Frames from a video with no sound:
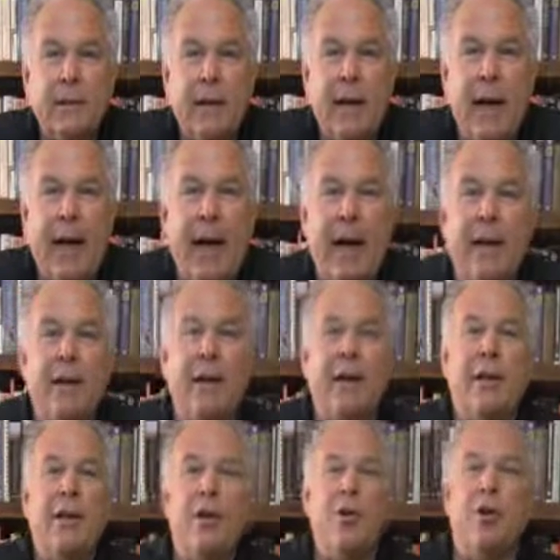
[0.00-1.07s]
And
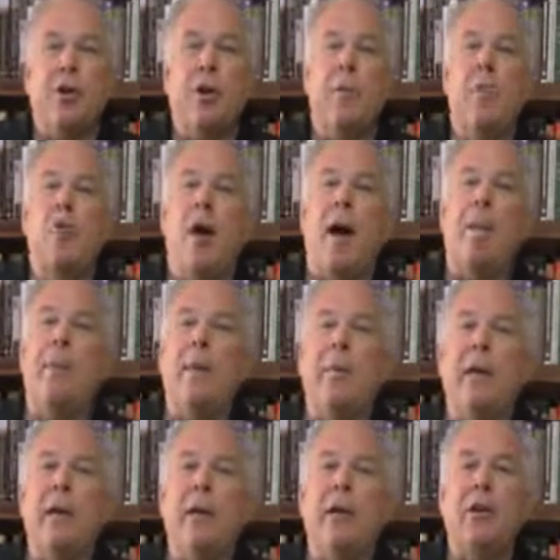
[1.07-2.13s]
you could
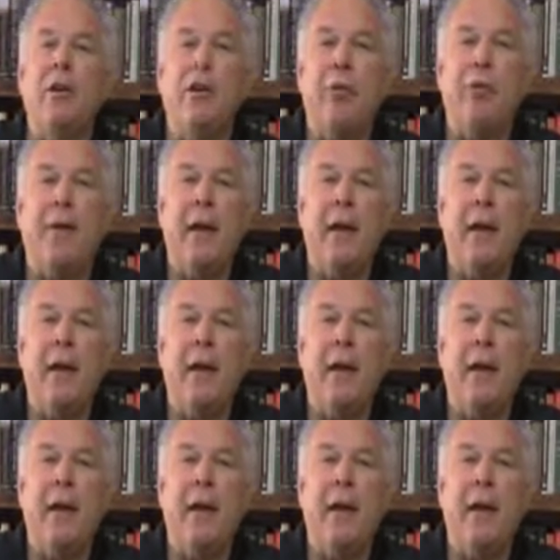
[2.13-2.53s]
probably include